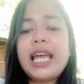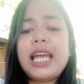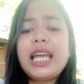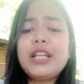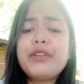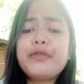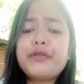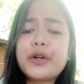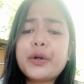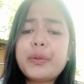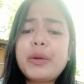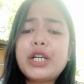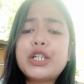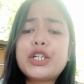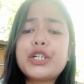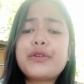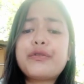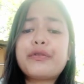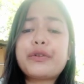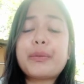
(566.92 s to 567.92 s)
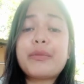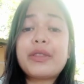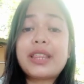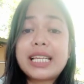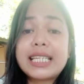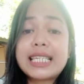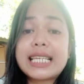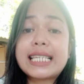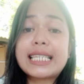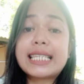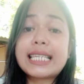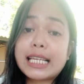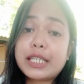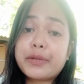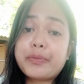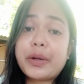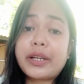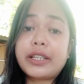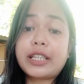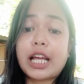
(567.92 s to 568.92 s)
Information from these
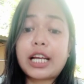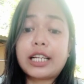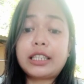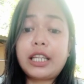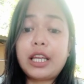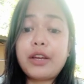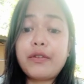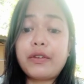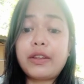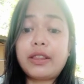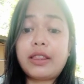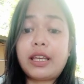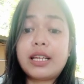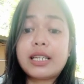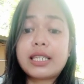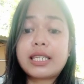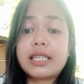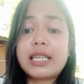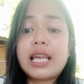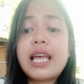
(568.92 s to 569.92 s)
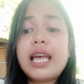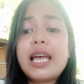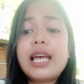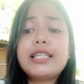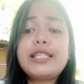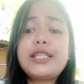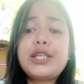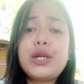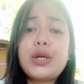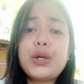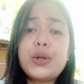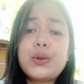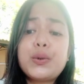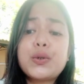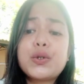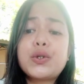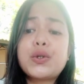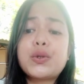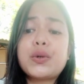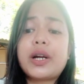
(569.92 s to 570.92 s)
assessment activities is
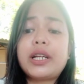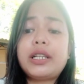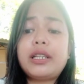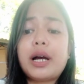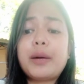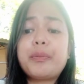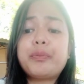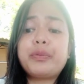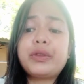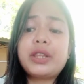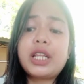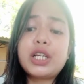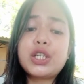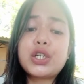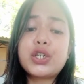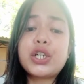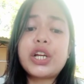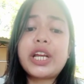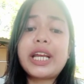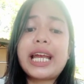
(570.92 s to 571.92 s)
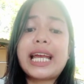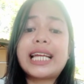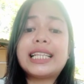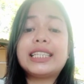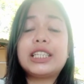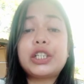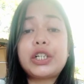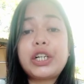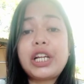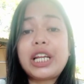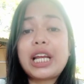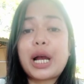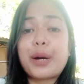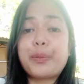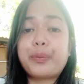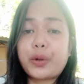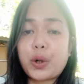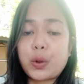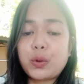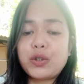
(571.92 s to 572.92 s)
used to adapt teaching and learning
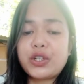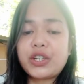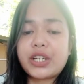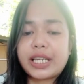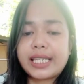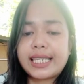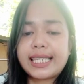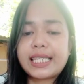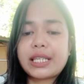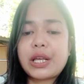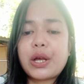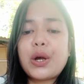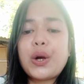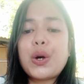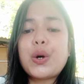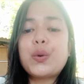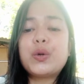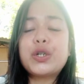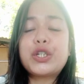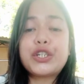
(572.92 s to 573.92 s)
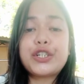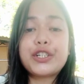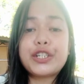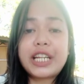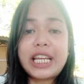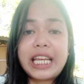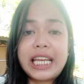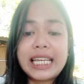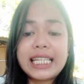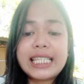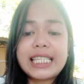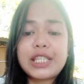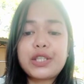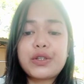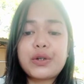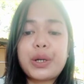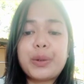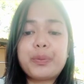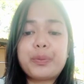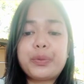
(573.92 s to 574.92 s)
approaches, which leads
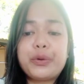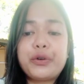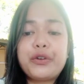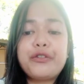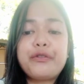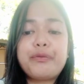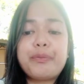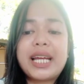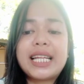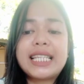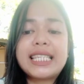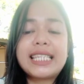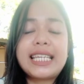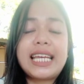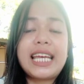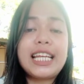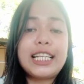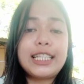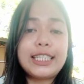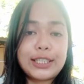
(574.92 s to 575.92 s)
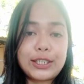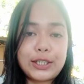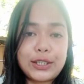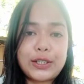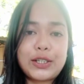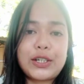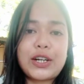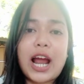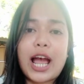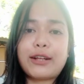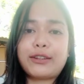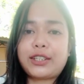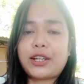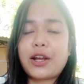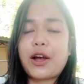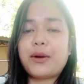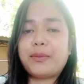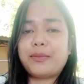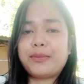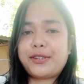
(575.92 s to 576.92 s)
to improvements in learner
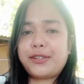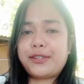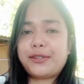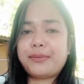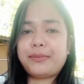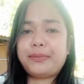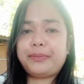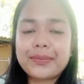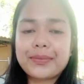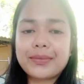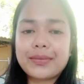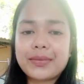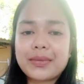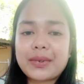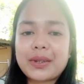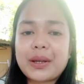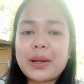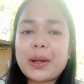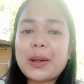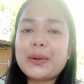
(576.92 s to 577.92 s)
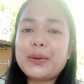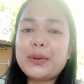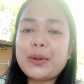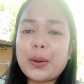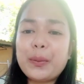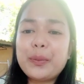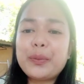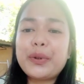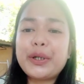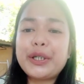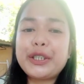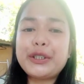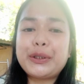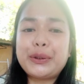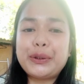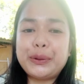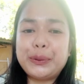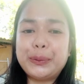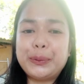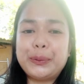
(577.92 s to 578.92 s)
outcomes. Number
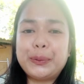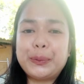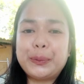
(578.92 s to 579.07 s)
2,